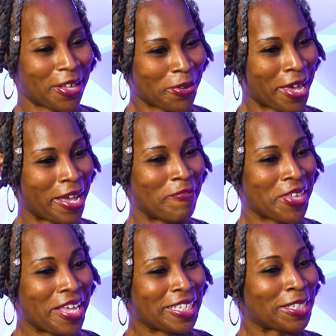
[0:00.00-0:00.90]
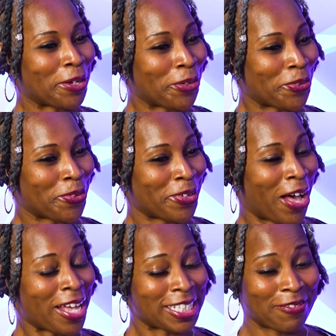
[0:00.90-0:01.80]
Okay. So
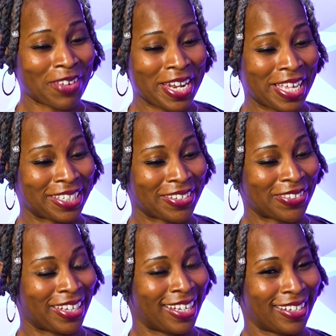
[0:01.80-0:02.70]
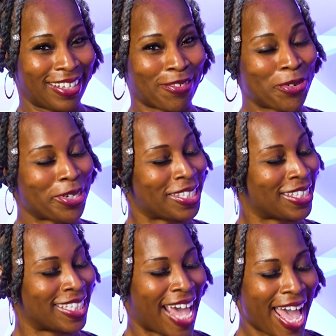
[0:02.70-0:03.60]
Austin Financial, and of course
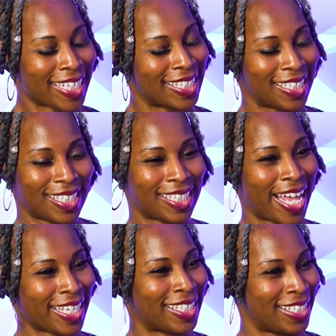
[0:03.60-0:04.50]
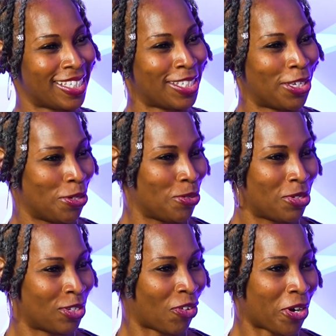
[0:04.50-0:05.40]
taxes. Taxes is huge
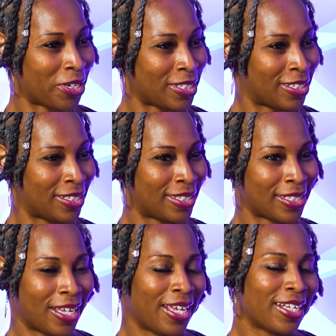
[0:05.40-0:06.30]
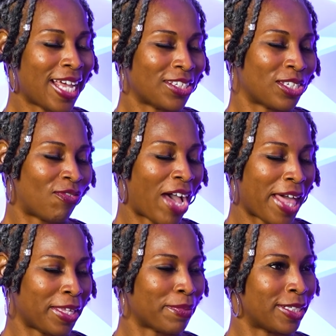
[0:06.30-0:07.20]
as far as just not just
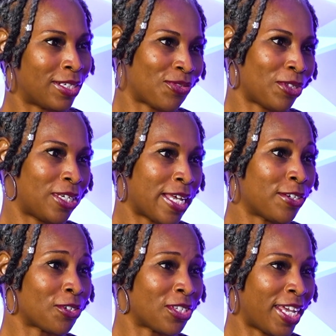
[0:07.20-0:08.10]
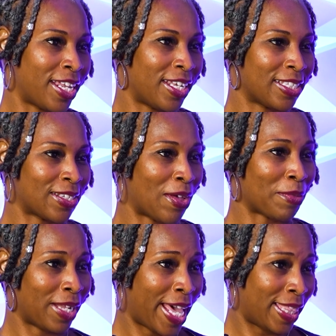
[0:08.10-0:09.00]
filing, but just really understanding. So I'm
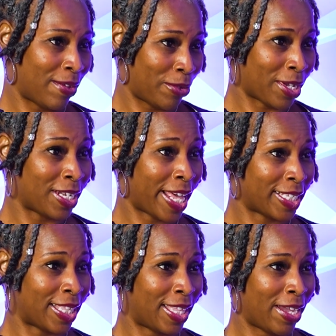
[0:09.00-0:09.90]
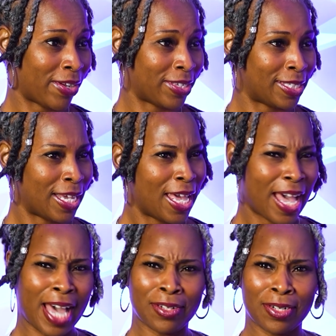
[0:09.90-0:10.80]
glad that we're connected there, because
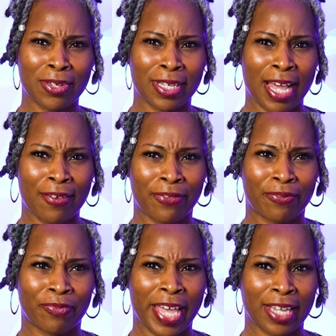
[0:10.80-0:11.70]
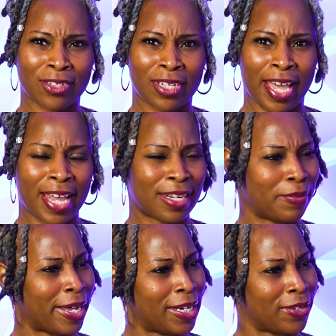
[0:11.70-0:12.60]
I don't know that I've actually had
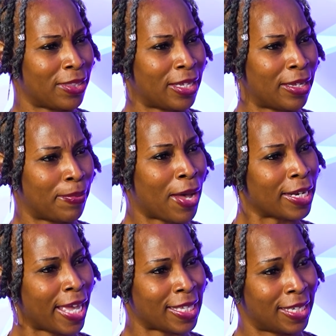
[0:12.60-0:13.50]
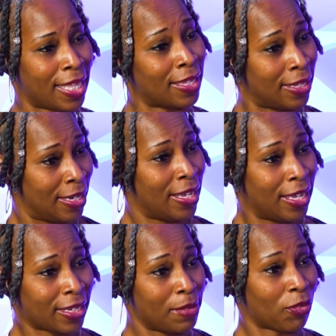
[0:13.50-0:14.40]
anybody on the podcast yet that
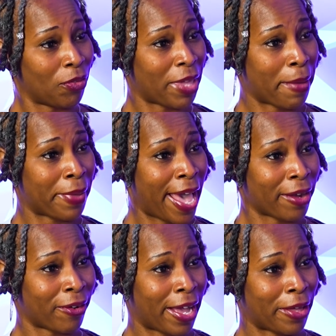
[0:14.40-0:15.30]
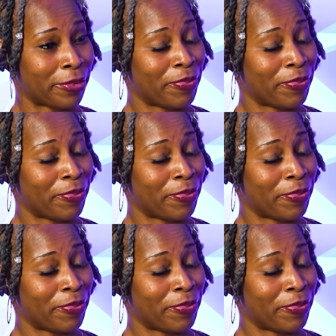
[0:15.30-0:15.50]
comes from that background.